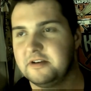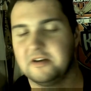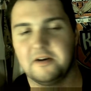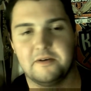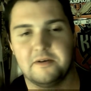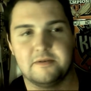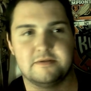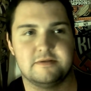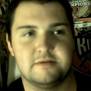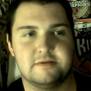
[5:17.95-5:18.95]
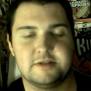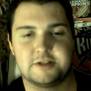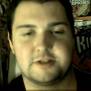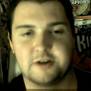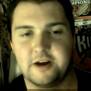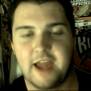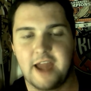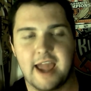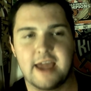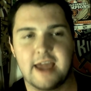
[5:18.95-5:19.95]
you know, Sean
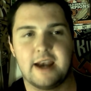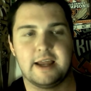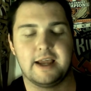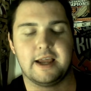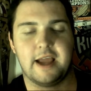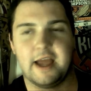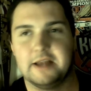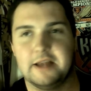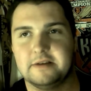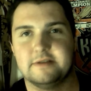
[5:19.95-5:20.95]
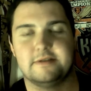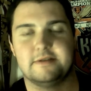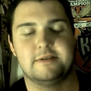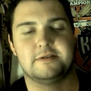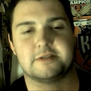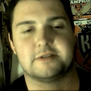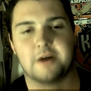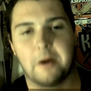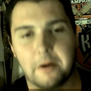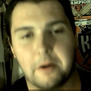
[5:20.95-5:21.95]
Hannity and just
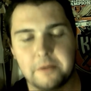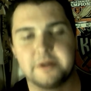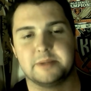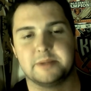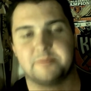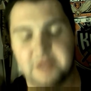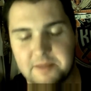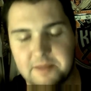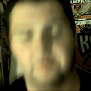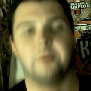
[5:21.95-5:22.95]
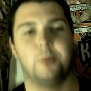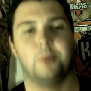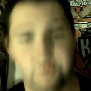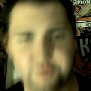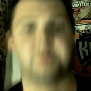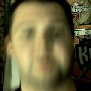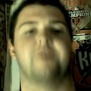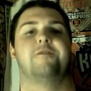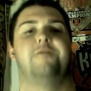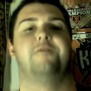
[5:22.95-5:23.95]
all these people lose
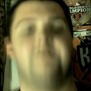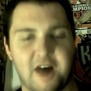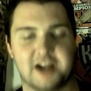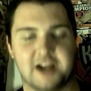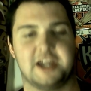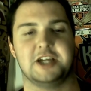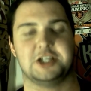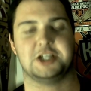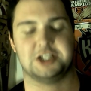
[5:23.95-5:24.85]
their fucking